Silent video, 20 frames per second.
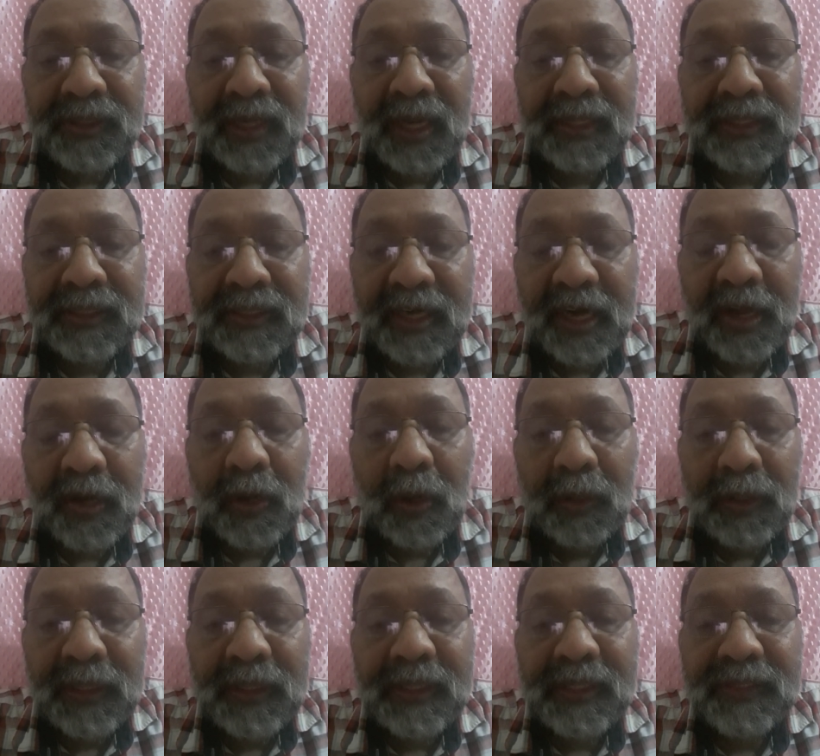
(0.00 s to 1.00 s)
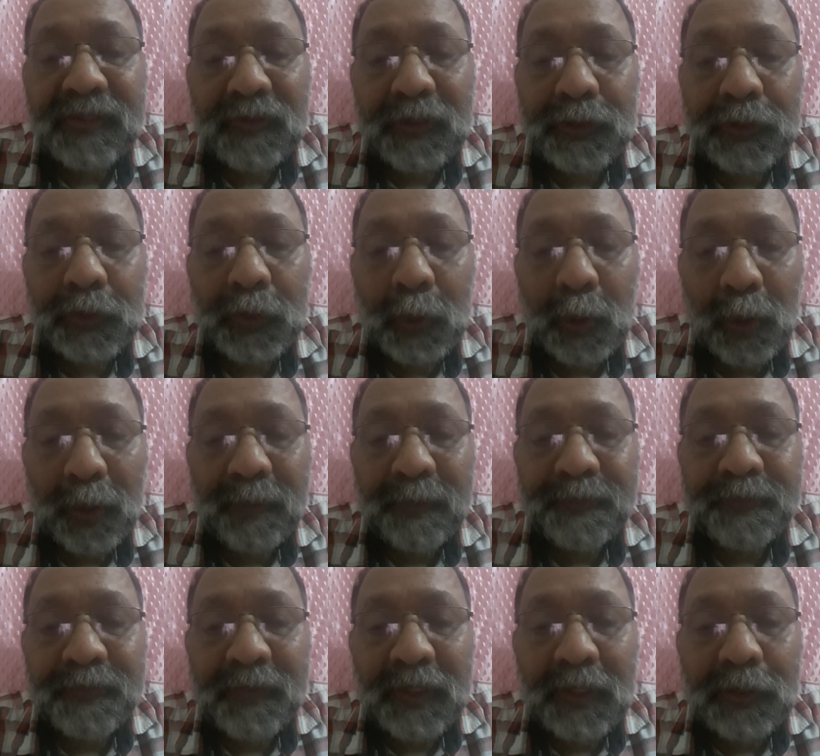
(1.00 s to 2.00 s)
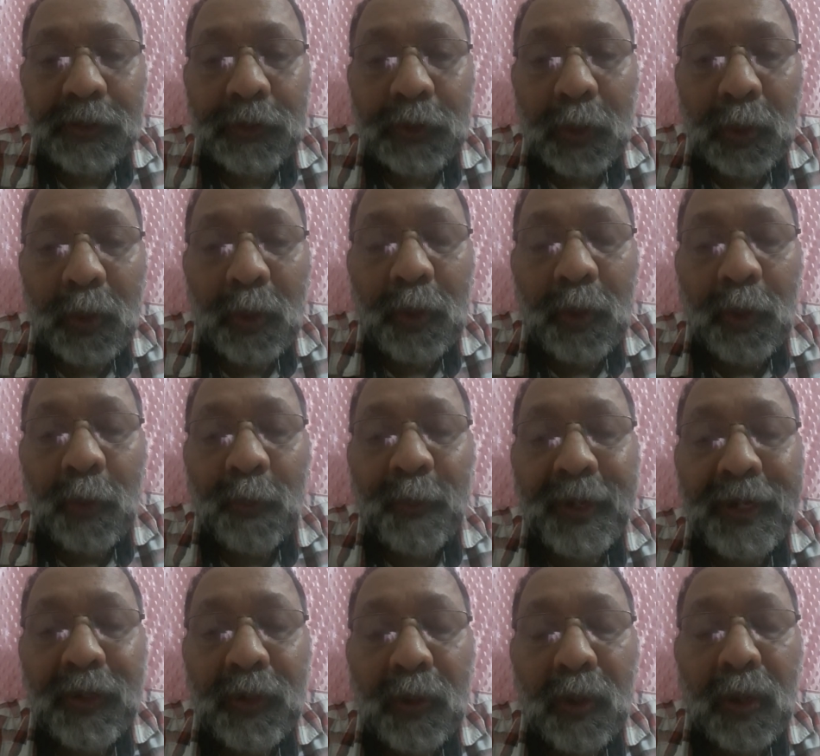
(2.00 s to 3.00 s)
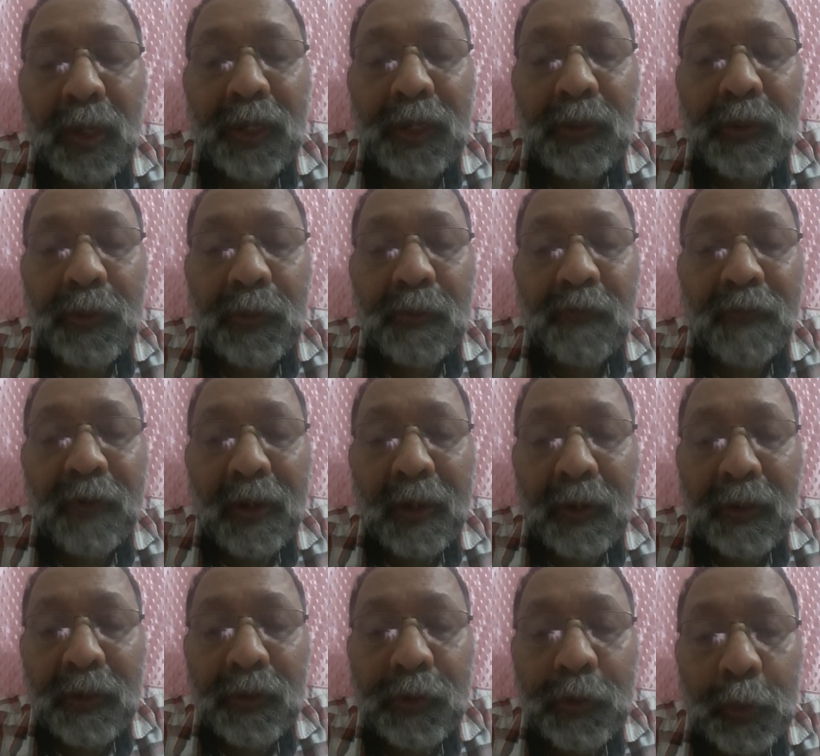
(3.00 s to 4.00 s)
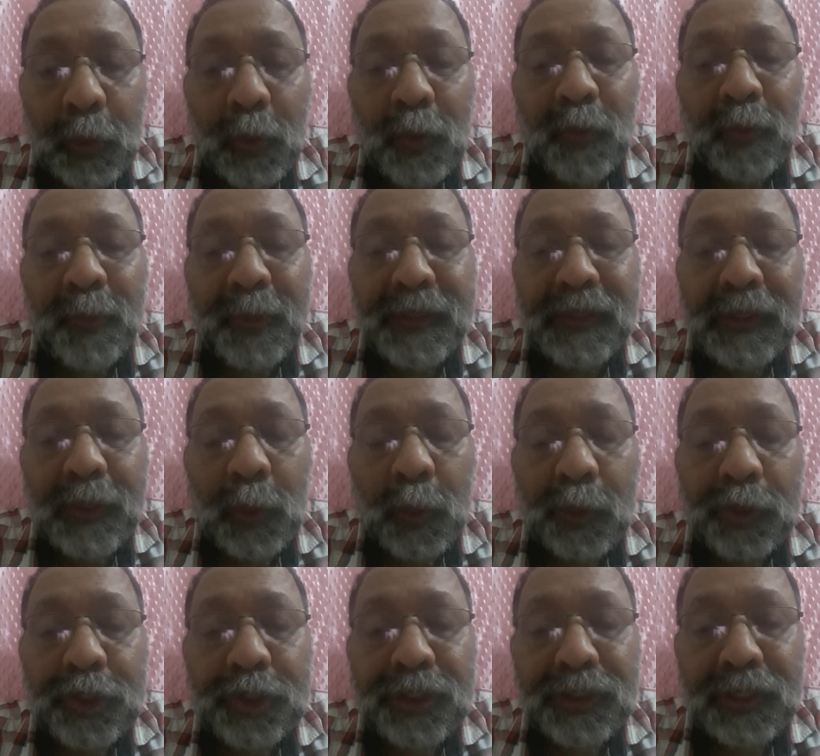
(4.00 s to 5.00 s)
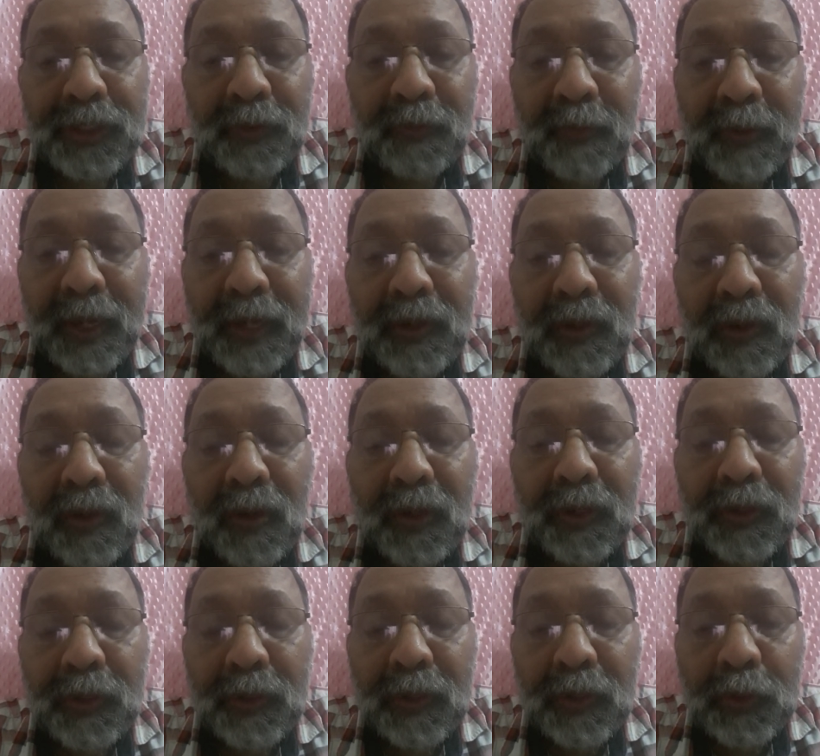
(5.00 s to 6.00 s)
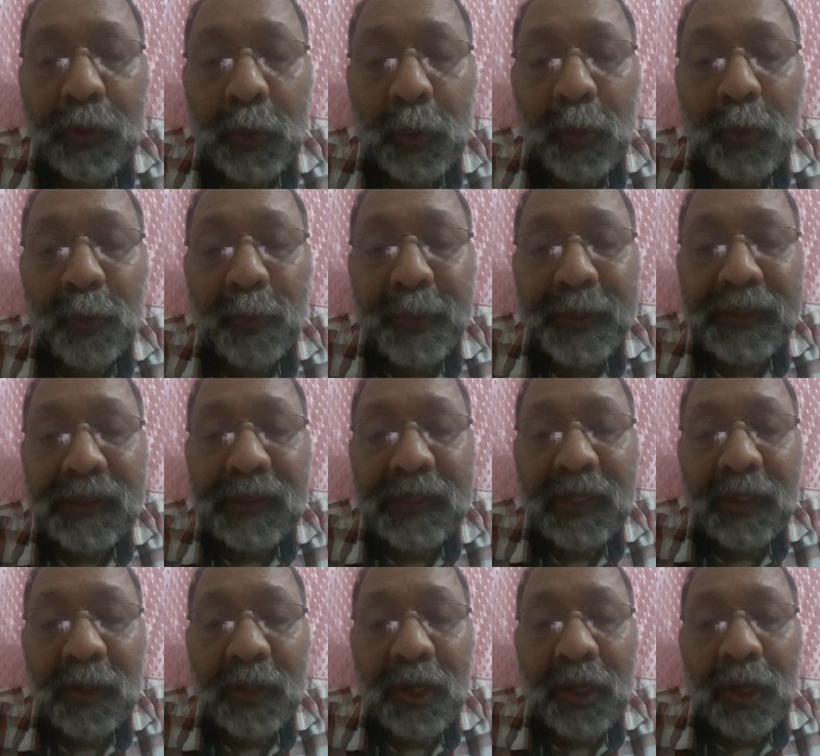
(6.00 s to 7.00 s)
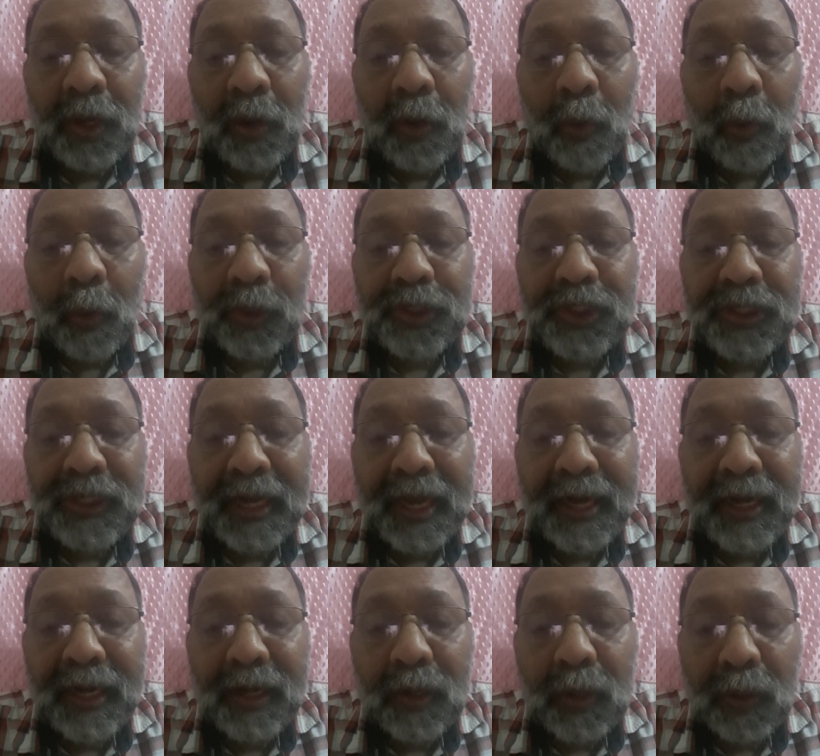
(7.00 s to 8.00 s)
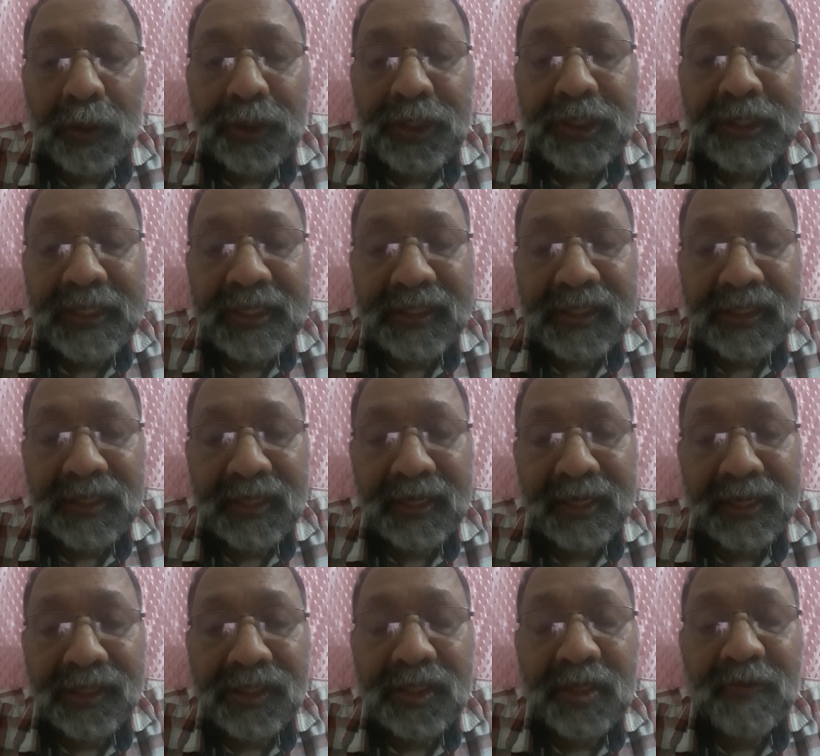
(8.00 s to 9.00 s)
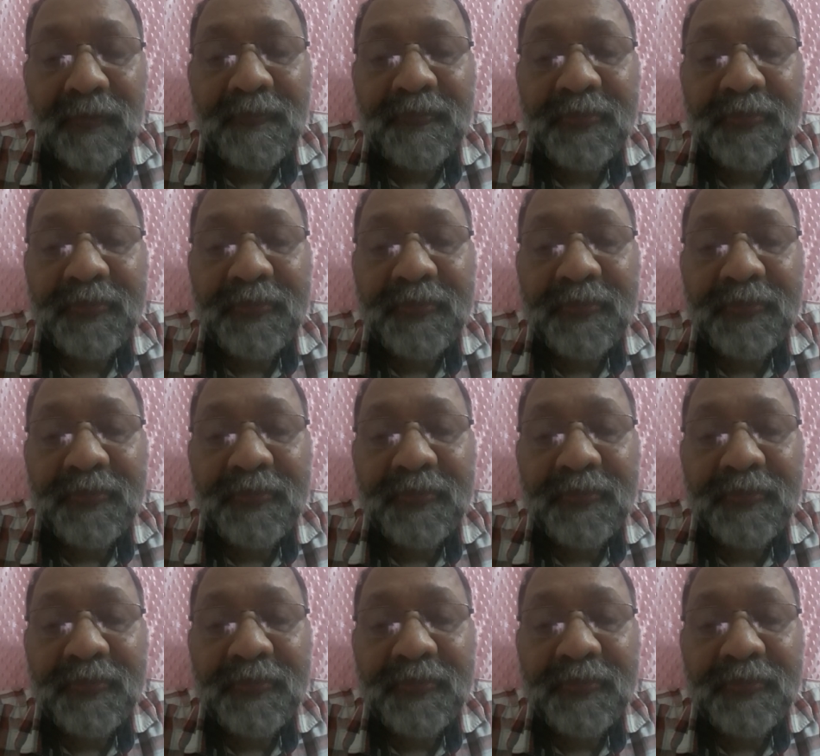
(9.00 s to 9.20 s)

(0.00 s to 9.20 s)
are the three qualities of the soul. So, when you are in tune with the ocean, when you are in tune with the oceanic consciousness,